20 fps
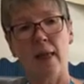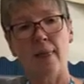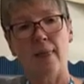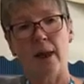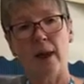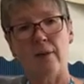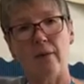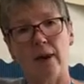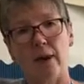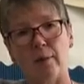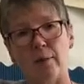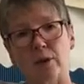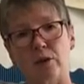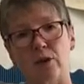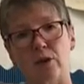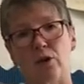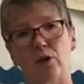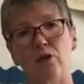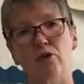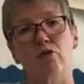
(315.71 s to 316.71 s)
they're able
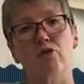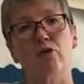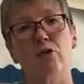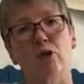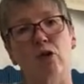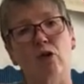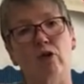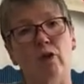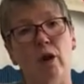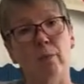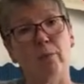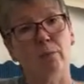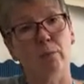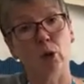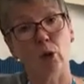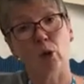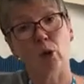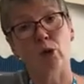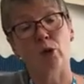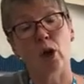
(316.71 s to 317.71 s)
to draw on
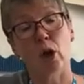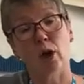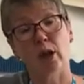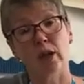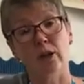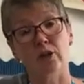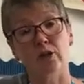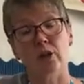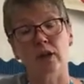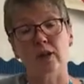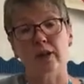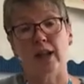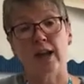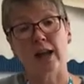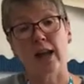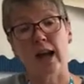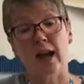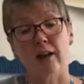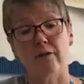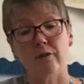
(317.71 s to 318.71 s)
more knowledge that they
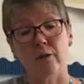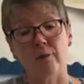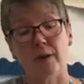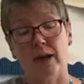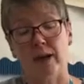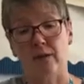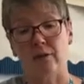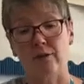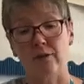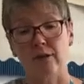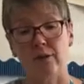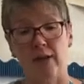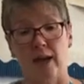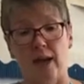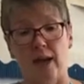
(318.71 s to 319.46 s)
have about